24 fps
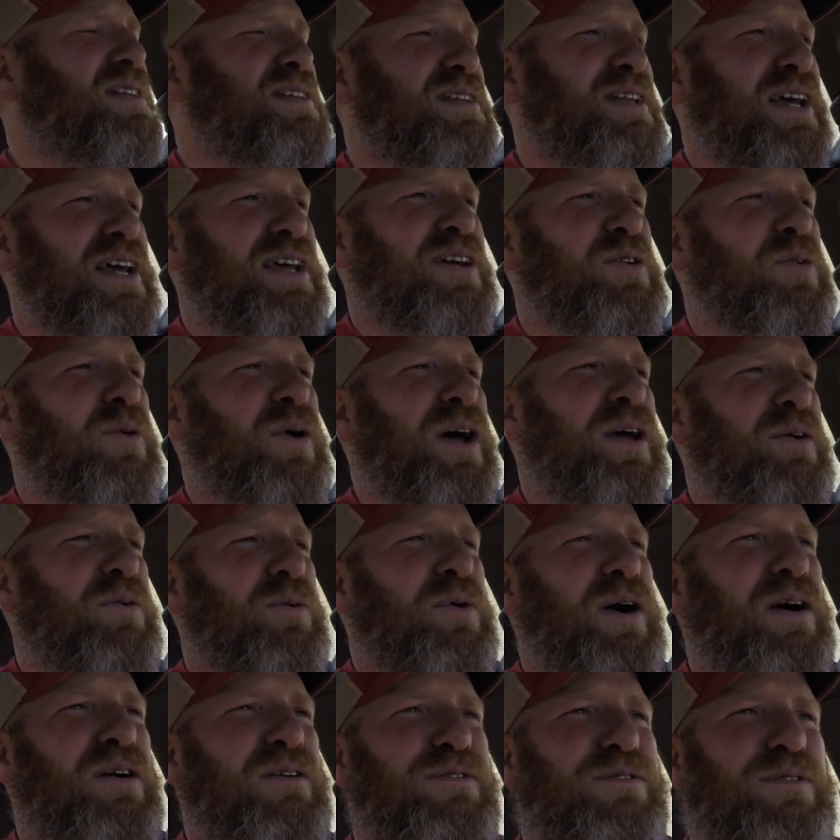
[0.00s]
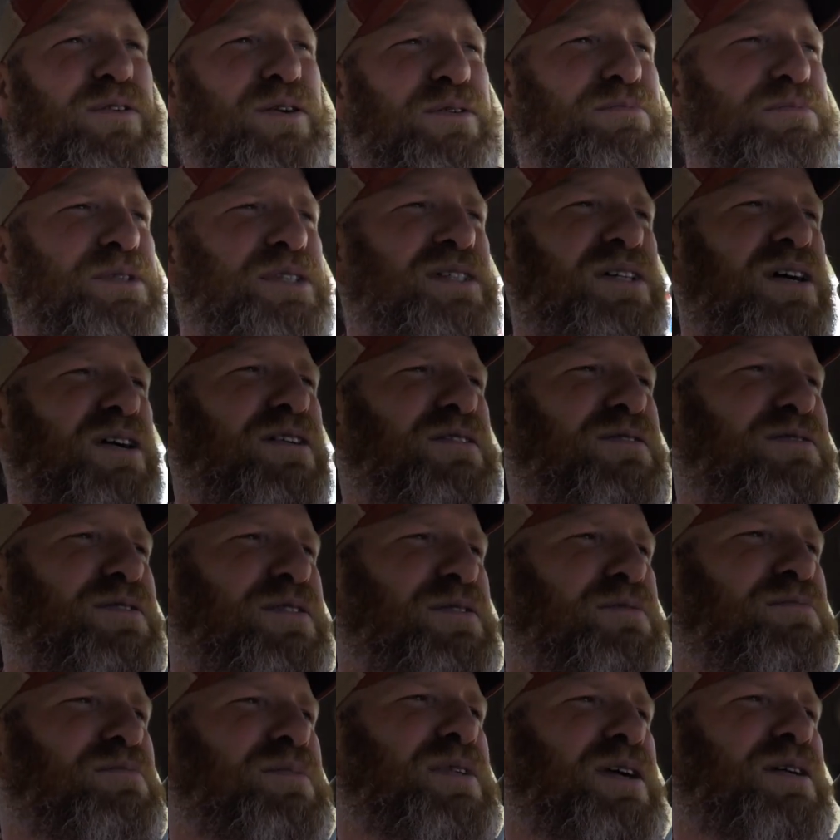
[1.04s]
did quite well for himself
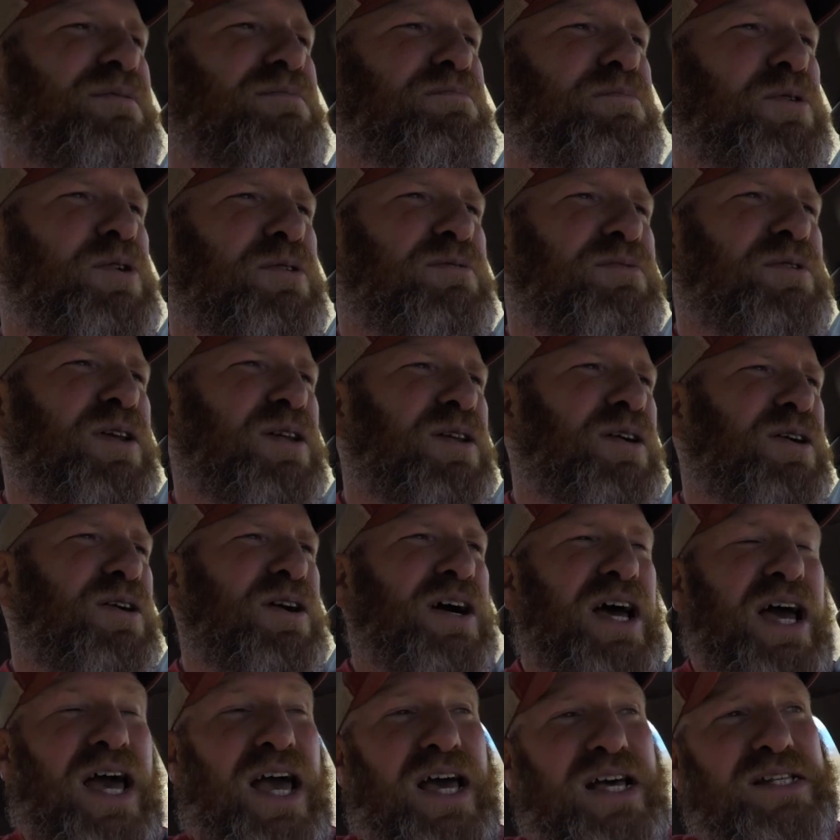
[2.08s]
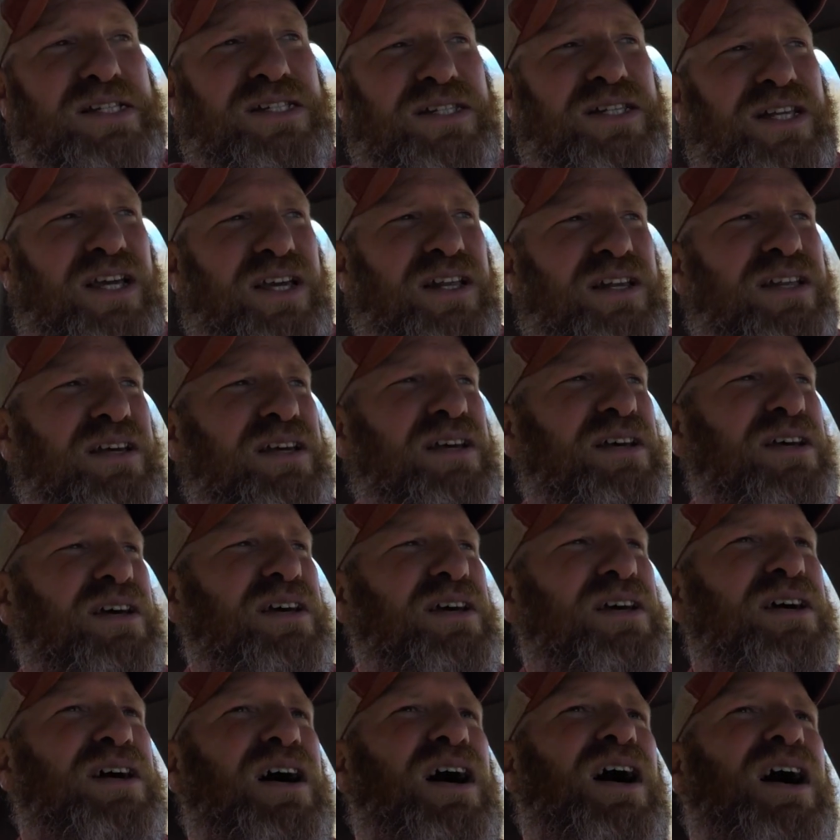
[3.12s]
and, and moved along, as did
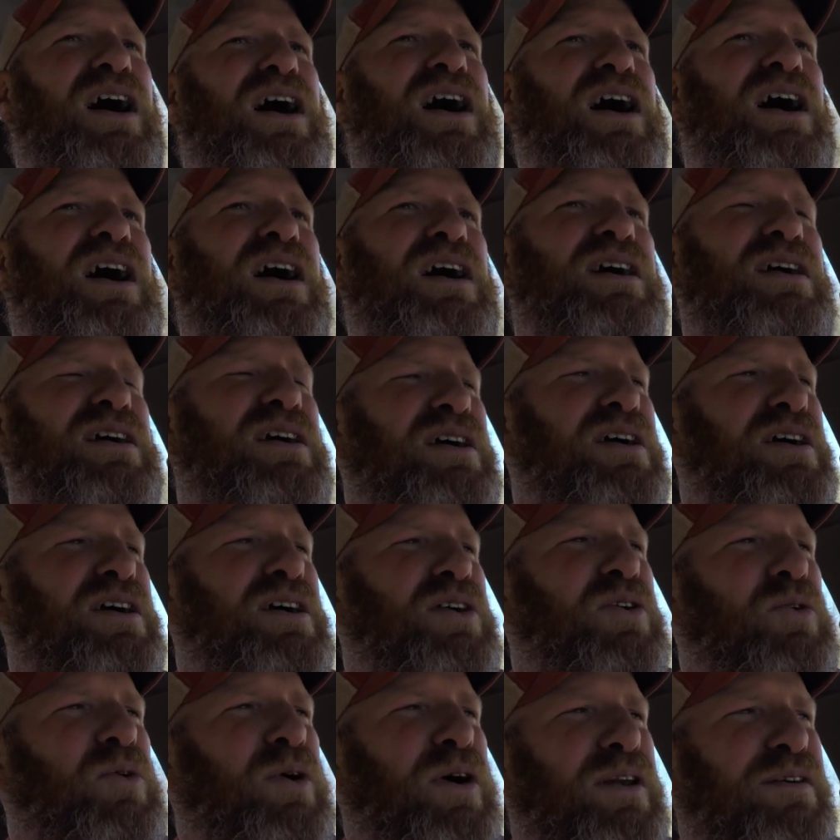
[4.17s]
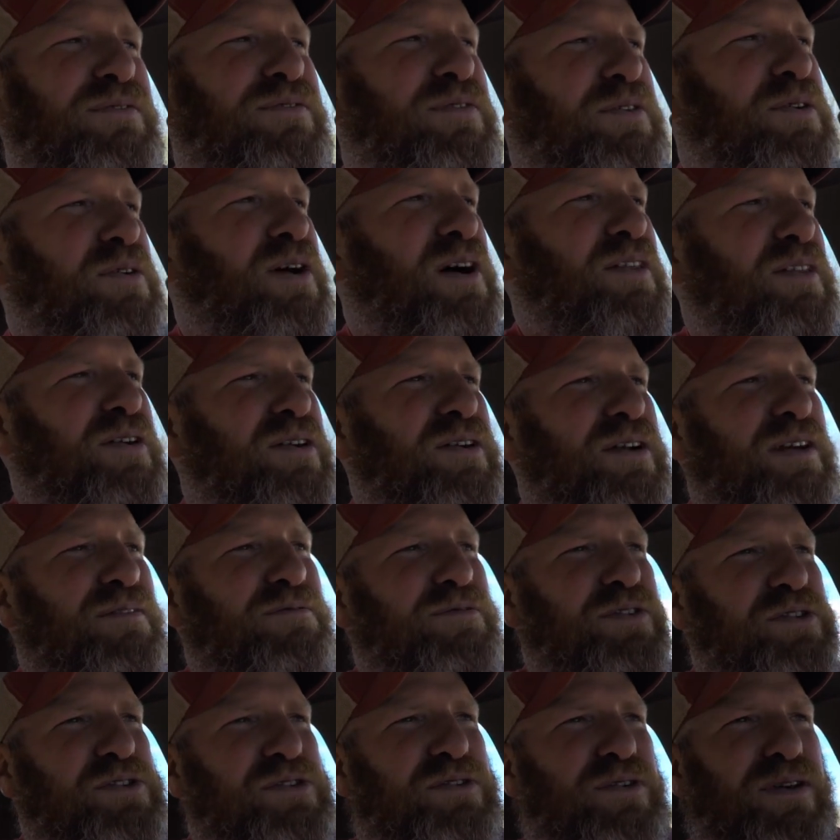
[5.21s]
uh, quite a few other
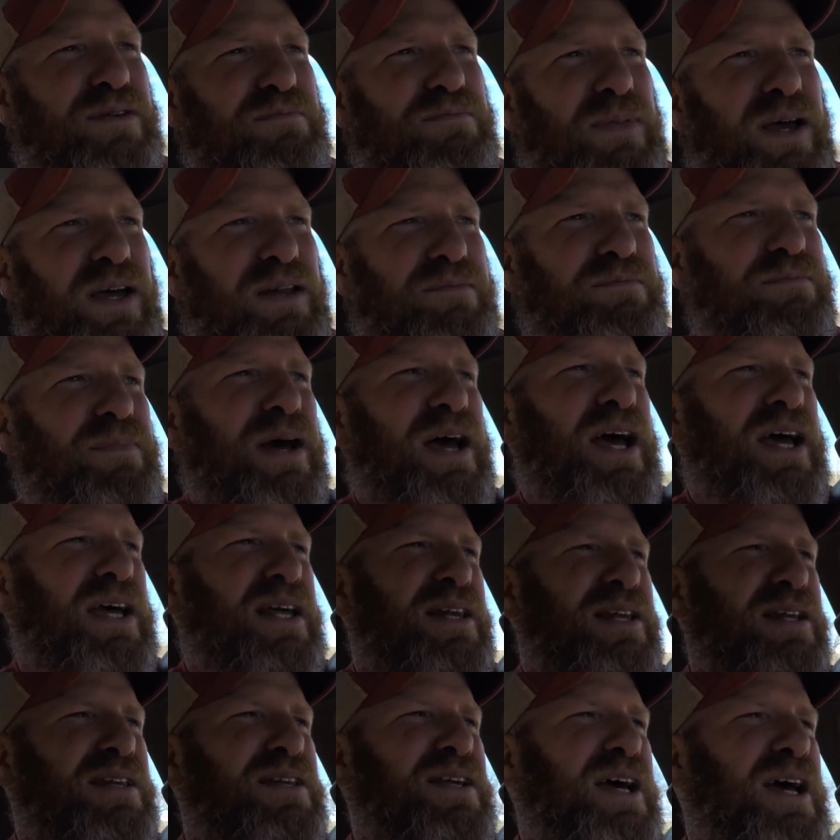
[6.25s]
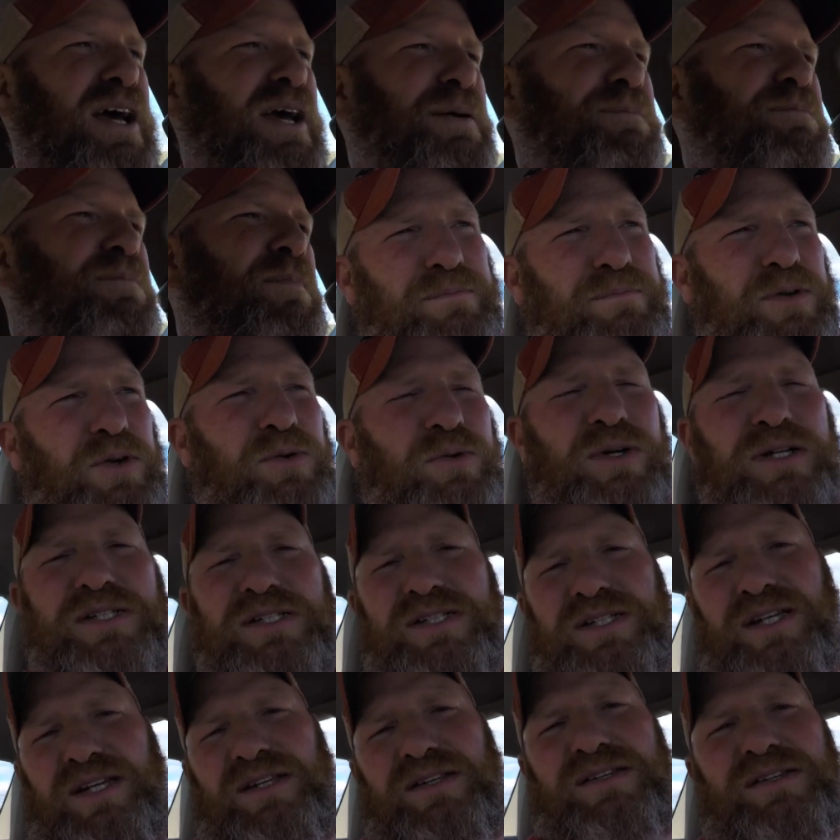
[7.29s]
infantrymen back in the day. You would have
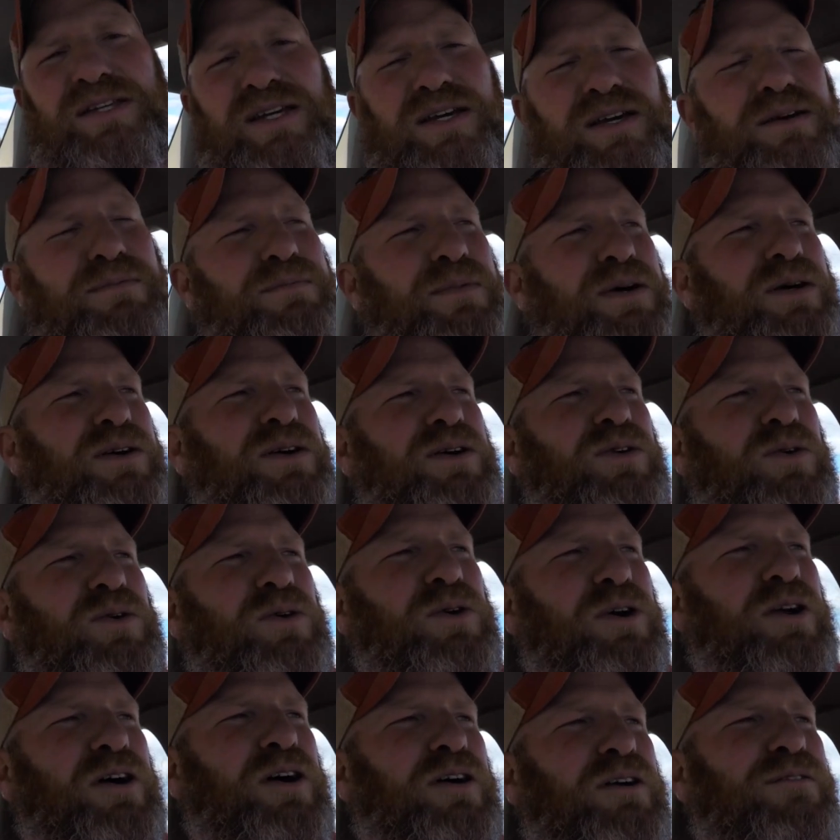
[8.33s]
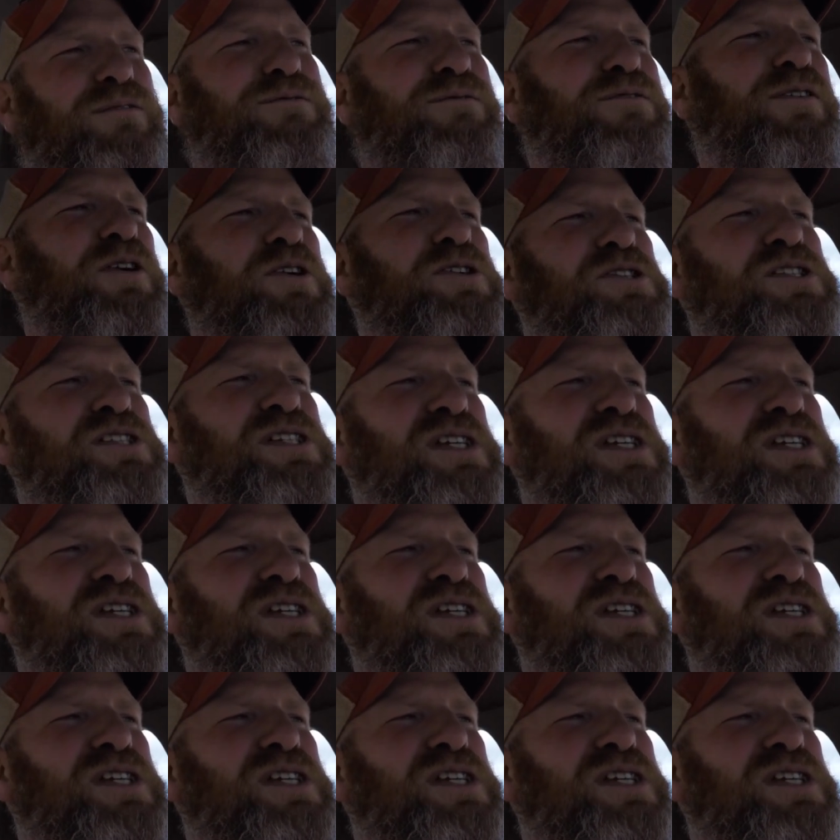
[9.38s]
seen Tim on our first